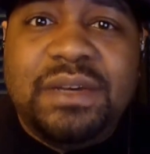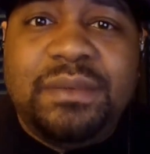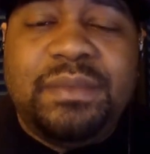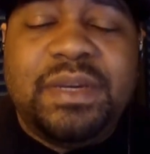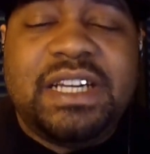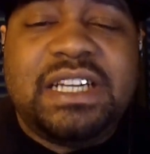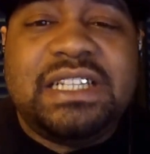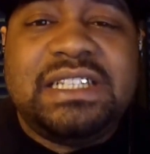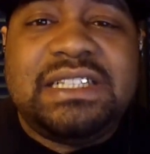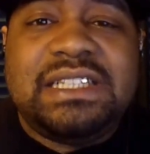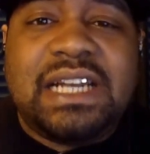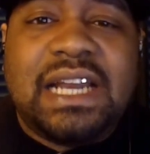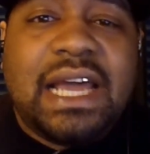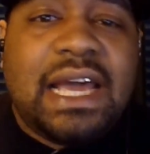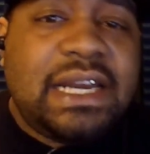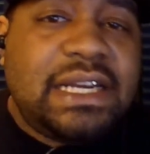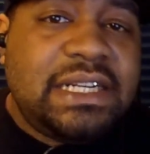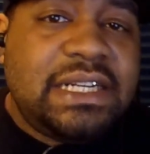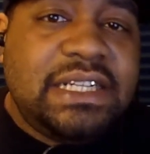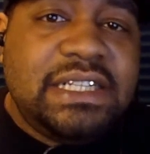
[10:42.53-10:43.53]
because a
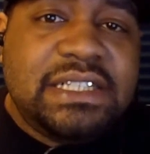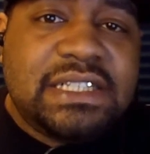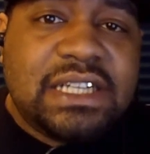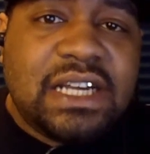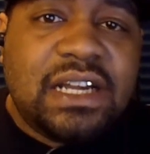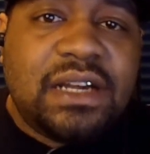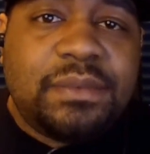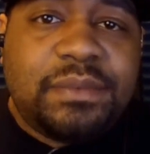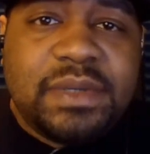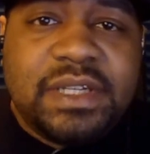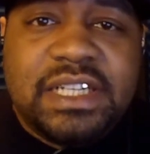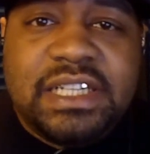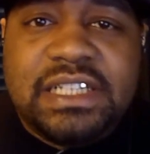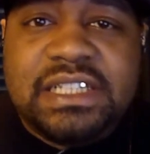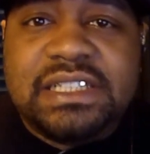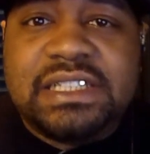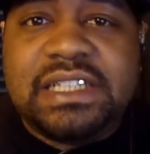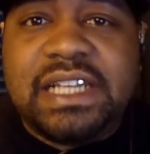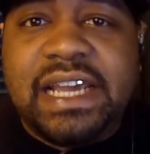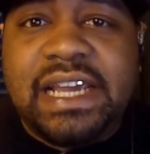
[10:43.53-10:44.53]
lot of these
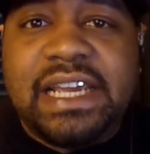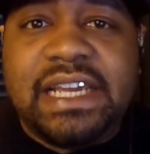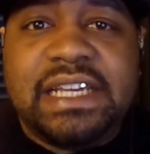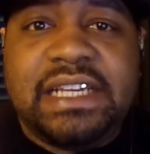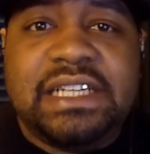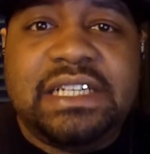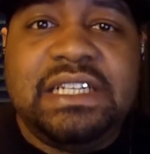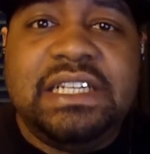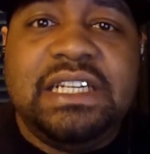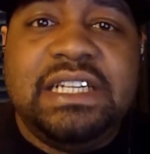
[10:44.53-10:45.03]
companies, they